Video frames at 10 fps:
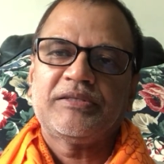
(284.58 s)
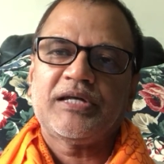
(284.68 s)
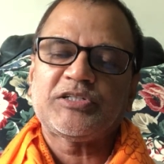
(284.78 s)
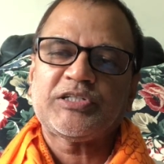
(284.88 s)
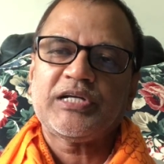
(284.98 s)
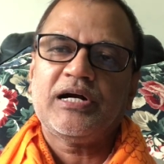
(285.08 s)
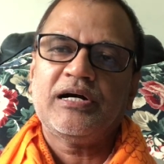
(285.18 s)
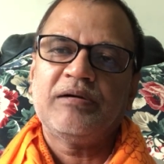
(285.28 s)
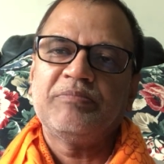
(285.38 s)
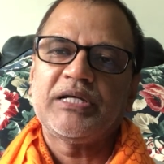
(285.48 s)

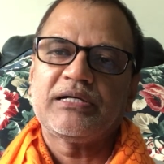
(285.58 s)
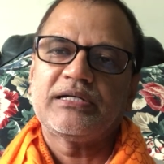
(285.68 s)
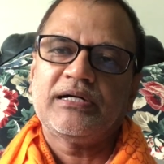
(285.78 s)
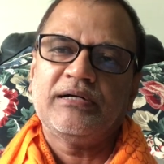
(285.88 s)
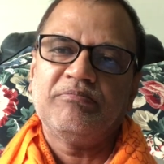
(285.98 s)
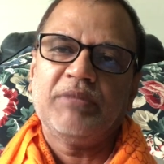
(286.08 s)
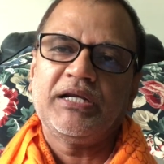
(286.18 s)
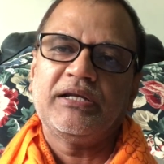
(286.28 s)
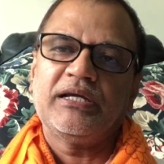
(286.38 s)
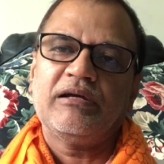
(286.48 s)
Tashyaham nigraham
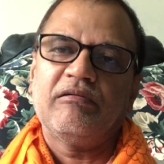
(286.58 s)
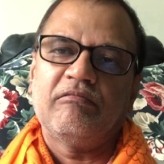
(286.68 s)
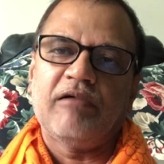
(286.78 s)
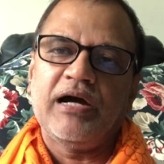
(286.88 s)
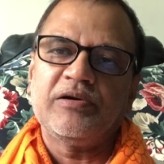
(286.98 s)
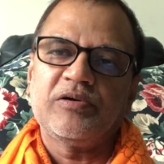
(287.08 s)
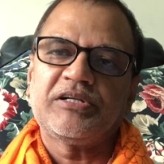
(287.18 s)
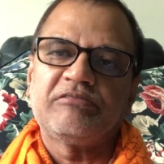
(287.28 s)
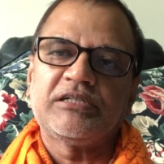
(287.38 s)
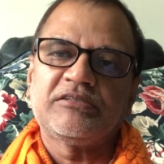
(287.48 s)
manye
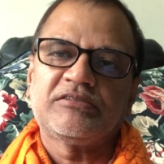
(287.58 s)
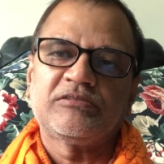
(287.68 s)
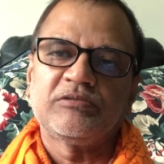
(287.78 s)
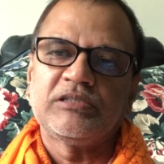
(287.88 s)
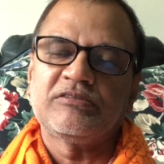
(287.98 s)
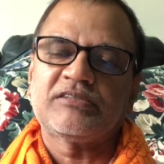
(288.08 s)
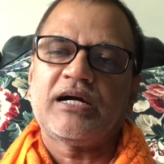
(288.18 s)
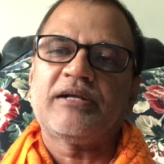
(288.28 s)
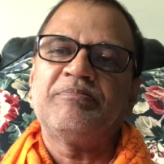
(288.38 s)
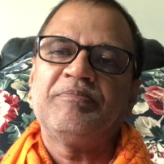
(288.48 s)
vayoriva
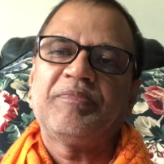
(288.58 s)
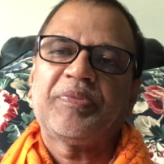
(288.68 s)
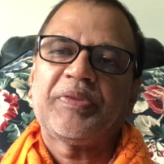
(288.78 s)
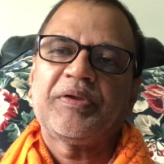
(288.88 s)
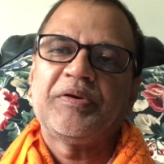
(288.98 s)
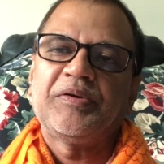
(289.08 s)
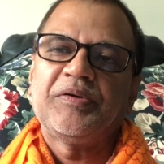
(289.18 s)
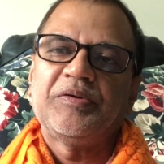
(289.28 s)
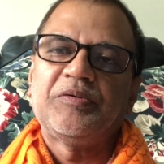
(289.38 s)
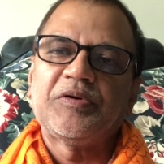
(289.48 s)
suduskaram.
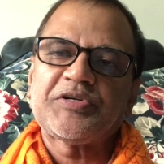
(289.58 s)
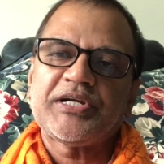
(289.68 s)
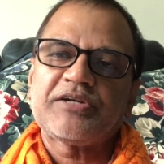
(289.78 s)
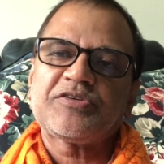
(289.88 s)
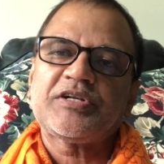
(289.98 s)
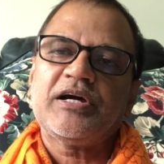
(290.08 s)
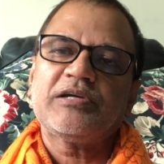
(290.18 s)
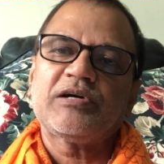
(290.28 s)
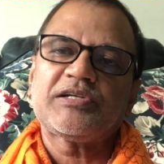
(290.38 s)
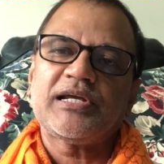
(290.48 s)
O Sri Krishna,
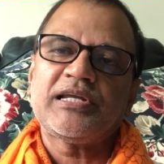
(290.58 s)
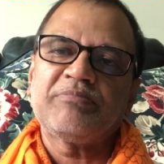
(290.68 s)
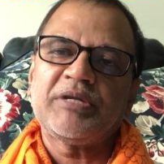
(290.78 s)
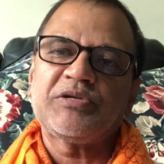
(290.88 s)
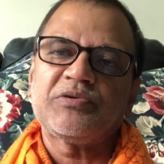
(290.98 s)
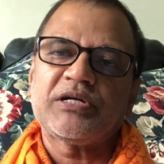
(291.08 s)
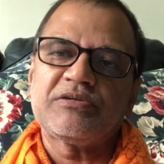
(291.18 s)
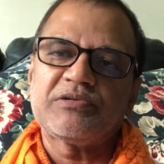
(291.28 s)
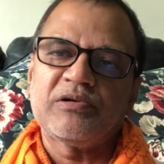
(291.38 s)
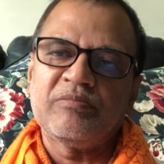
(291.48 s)
you are telling me to
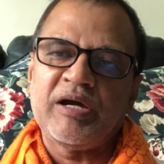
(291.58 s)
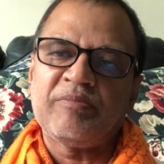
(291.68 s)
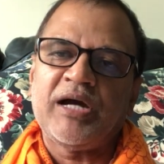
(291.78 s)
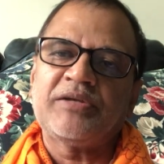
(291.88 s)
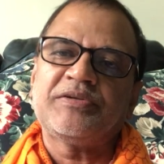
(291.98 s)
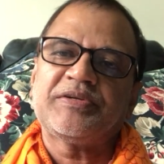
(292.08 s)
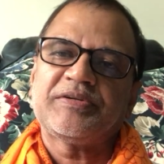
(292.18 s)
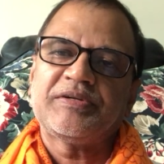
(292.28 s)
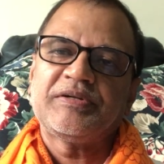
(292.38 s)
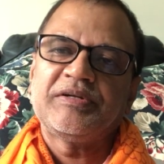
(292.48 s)
control my mind.
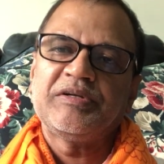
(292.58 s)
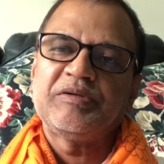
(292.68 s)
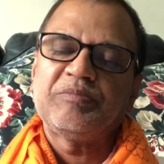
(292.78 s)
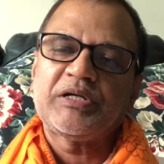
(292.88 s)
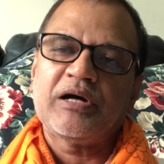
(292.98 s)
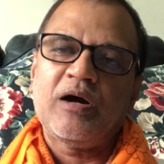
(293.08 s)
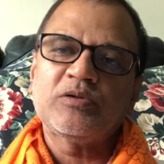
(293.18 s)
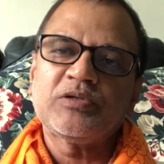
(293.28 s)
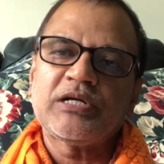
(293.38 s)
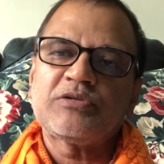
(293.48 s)
But
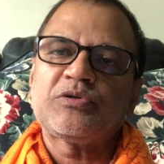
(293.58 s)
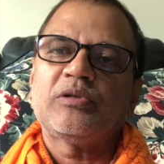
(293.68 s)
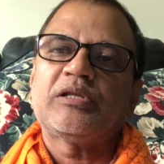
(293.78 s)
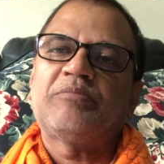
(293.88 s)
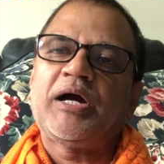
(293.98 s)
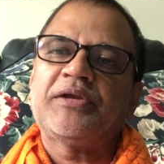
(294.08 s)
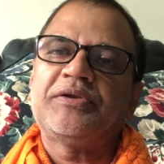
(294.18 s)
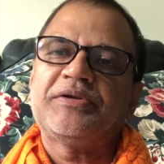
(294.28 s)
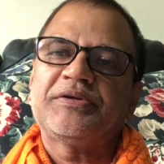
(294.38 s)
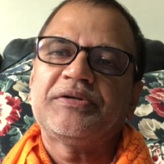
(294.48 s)
how to control the
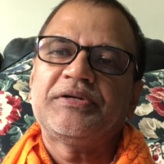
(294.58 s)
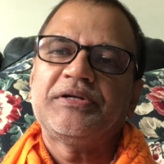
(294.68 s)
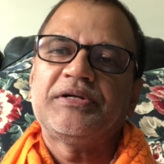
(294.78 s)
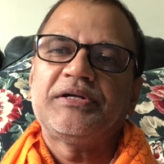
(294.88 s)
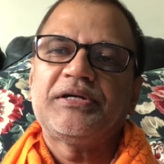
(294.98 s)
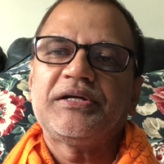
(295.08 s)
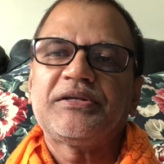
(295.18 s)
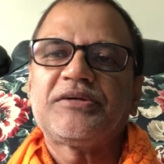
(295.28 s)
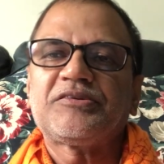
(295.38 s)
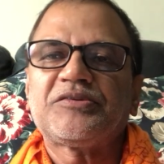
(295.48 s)
mind?
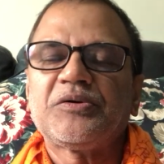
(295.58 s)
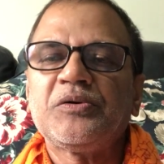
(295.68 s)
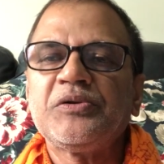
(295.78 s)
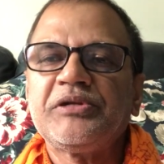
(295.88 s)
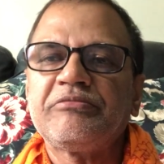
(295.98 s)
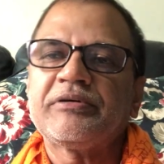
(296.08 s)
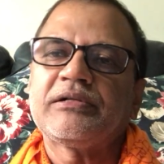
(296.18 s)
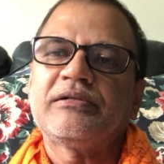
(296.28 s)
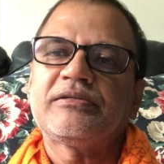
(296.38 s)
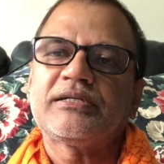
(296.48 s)
It is so
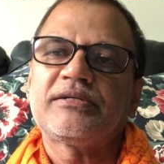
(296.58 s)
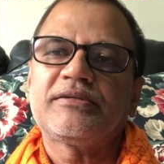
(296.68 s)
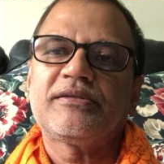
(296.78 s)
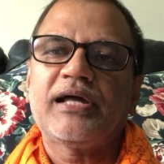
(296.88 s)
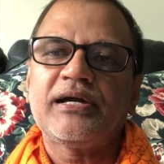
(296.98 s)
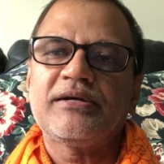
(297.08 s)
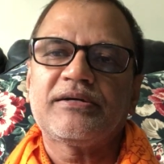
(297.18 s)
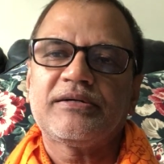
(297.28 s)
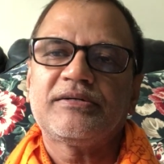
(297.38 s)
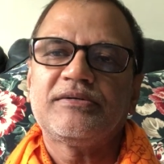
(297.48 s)
difficult. It is like
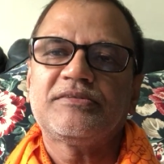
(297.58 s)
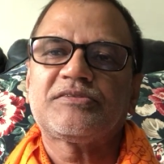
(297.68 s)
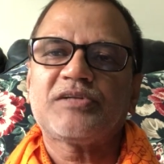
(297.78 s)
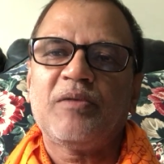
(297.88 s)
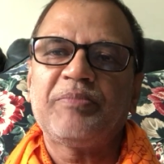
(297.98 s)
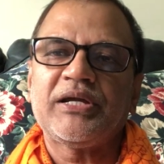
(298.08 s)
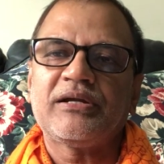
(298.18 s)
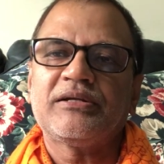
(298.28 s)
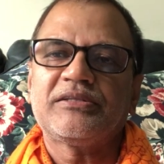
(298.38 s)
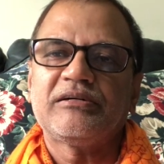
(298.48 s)

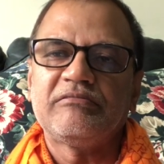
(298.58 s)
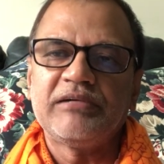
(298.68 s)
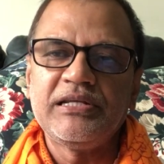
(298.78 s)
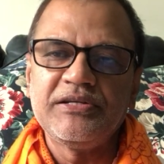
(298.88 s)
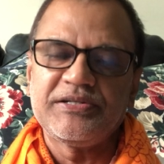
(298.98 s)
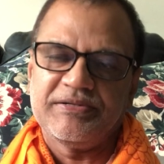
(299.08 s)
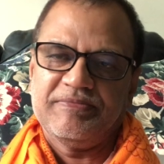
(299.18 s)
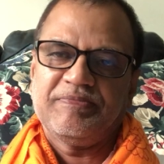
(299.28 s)
stopping the wind.